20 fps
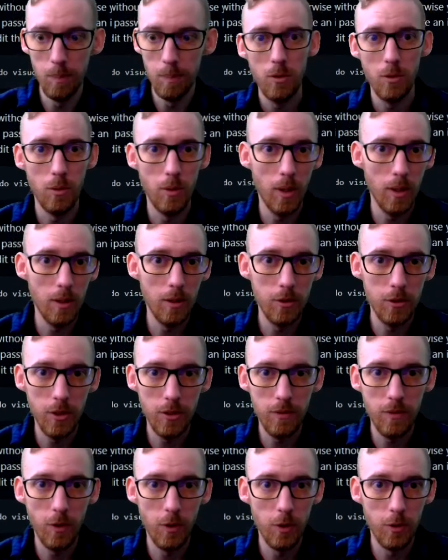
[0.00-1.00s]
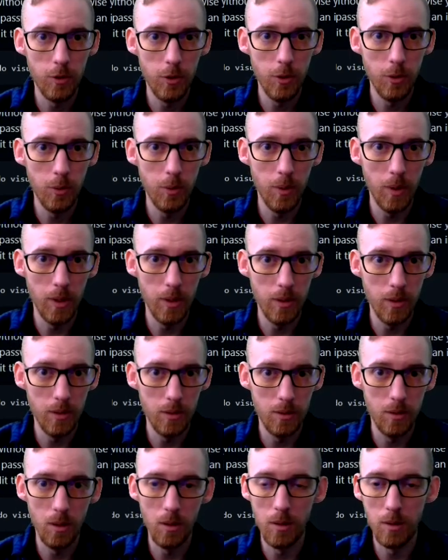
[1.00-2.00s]
So now that GPHOTO 2
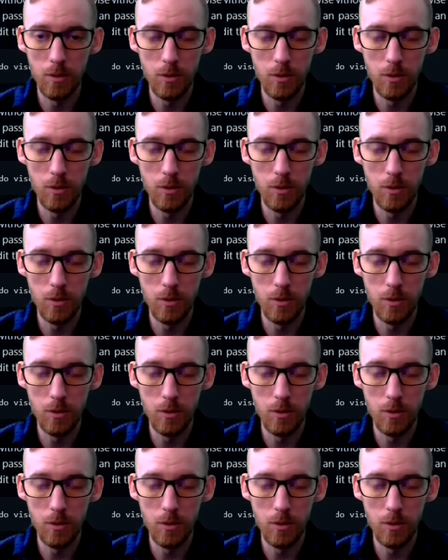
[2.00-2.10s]
is done